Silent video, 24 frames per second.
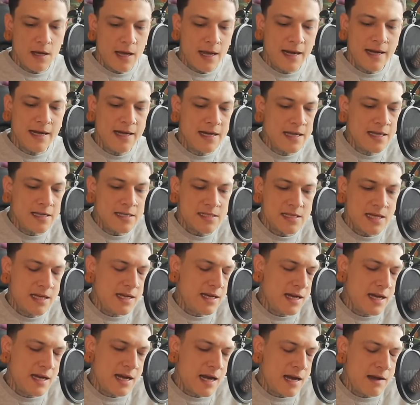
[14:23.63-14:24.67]
And it is,
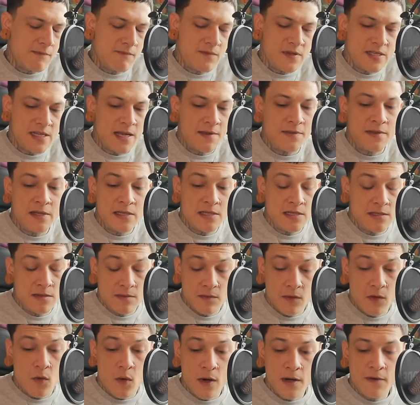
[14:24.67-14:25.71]
and I've said this
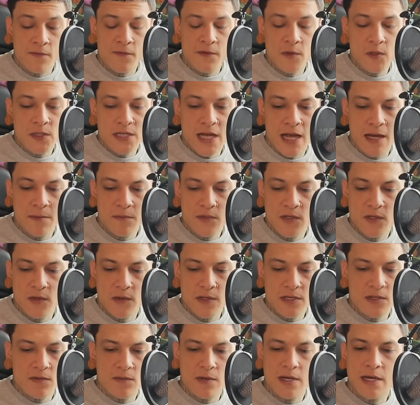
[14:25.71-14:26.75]
quite a few times through
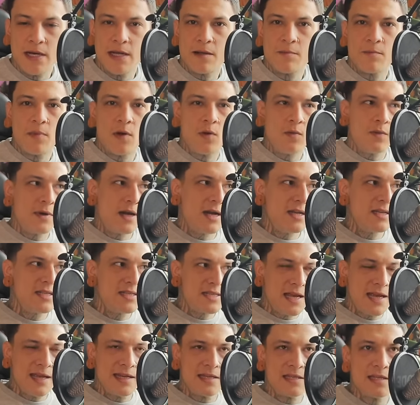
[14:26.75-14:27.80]
this reading, but when I
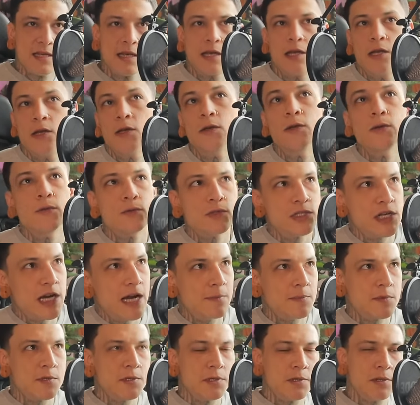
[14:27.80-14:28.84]
say it's like a new
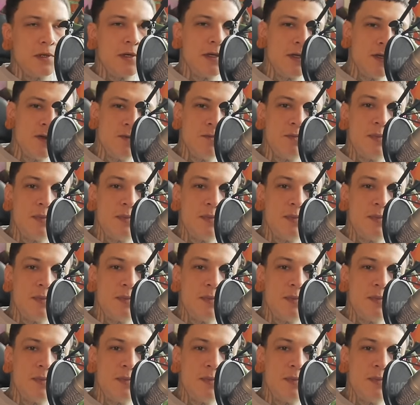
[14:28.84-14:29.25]
chapter, a new